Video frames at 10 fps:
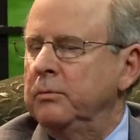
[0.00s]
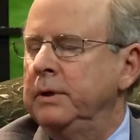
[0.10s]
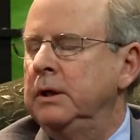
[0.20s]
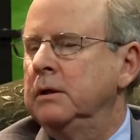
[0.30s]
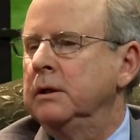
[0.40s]

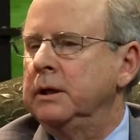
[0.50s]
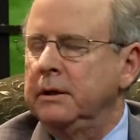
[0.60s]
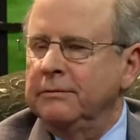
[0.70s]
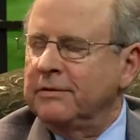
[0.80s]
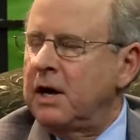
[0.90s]

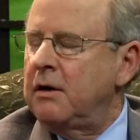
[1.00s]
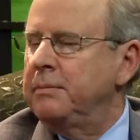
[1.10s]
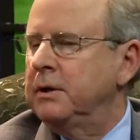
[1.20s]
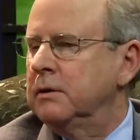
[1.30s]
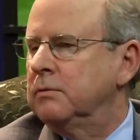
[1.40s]
immediately
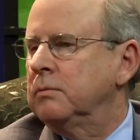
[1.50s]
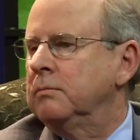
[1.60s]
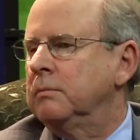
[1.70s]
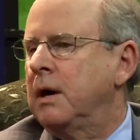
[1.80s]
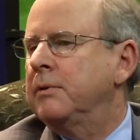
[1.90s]
involved, because
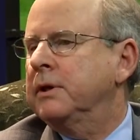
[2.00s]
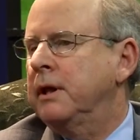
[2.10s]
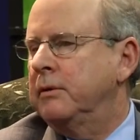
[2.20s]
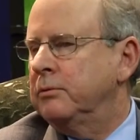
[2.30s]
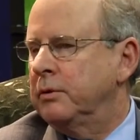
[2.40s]
Monmouth
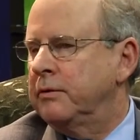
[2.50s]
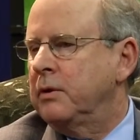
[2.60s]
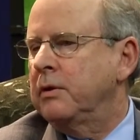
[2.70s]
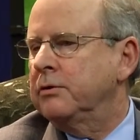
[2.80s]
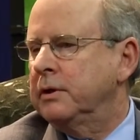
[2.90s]
County was one of the
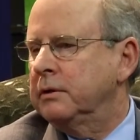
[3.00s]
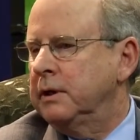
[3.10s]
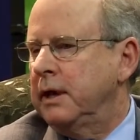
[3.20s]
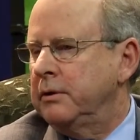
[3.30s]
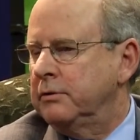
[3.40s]
hardest
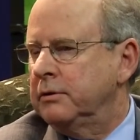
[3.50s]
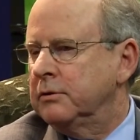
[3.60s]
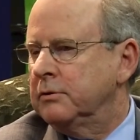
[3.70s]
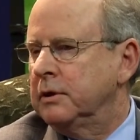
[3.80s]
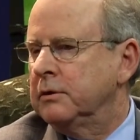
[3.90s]
hit counties
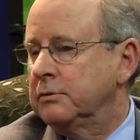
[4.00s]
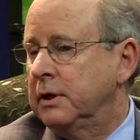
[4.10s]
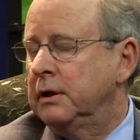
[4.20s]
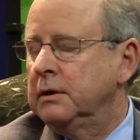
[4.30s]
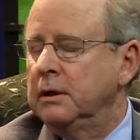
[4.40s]
in the
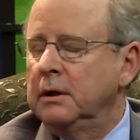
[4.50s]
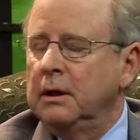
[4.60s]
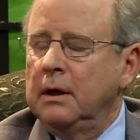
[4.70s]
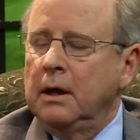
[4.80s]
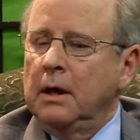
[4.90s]
state.
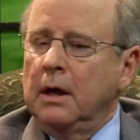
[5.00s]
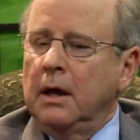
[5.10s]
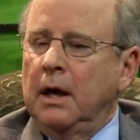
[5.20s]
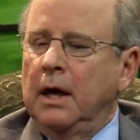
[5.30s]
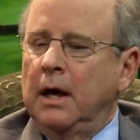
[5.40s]

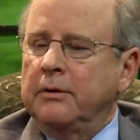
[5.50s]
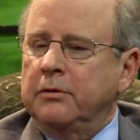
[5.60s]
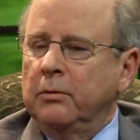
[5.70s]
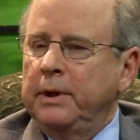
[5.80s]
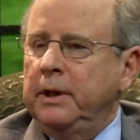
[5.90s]

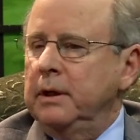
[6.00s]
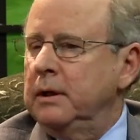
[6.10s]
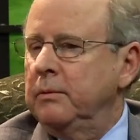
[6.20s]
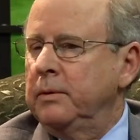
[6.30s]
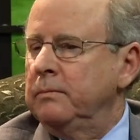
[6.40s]
So
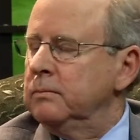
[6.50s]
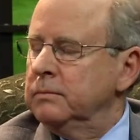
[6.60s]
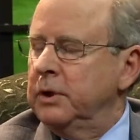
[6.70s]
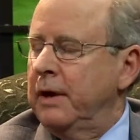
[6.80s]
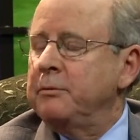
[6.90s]

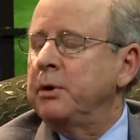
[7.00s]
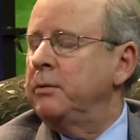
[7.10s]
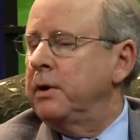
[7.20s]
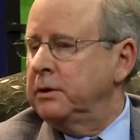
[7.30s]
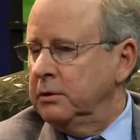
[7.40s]
everybody
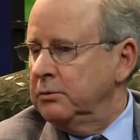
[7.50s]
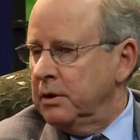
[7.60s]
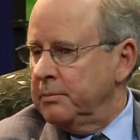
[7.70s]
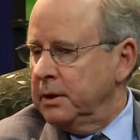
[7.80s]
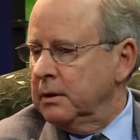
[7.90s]
wanted to do
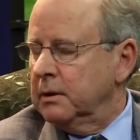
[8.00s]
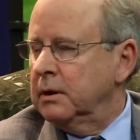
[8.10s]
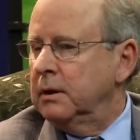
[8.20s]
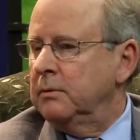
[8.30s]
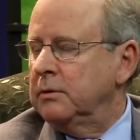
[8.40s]
something,
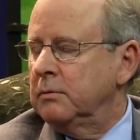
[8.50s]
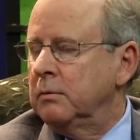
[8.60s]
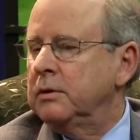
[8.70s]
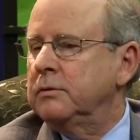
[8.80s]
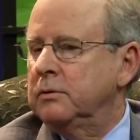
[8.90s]
and we said,
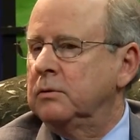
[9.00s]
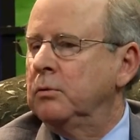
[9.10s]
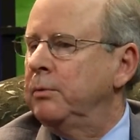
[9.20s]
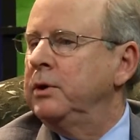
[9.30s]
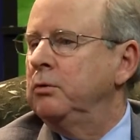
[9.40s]
well, let's do
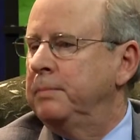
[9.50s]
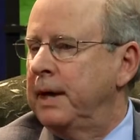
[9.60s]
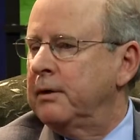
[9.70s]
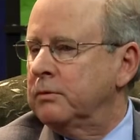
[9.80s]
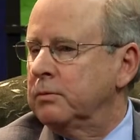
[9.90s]
what we do
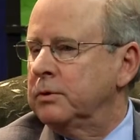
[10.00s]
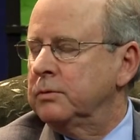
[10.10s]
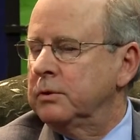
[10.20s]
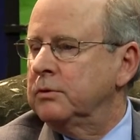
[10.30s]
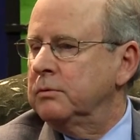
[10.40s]
best, which
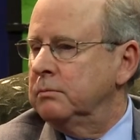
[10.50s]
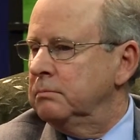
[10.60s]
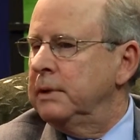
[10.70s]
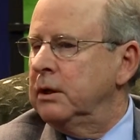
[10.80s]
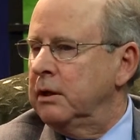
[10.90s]
was
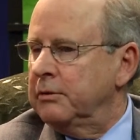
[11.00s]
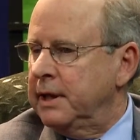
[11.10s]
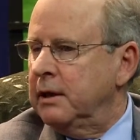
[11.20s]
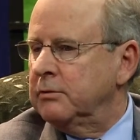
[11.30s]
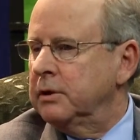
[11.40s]
mental health
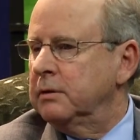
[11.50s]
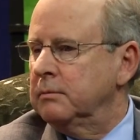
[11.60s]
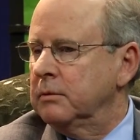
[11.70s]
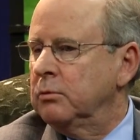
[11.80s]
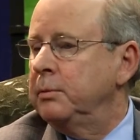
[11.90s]
counseling.
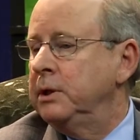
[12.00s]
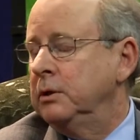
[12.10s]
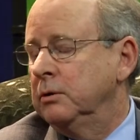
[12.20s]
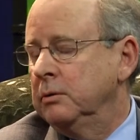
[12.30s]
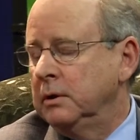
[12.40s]
That's what we
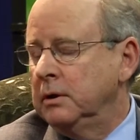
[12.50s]
knew.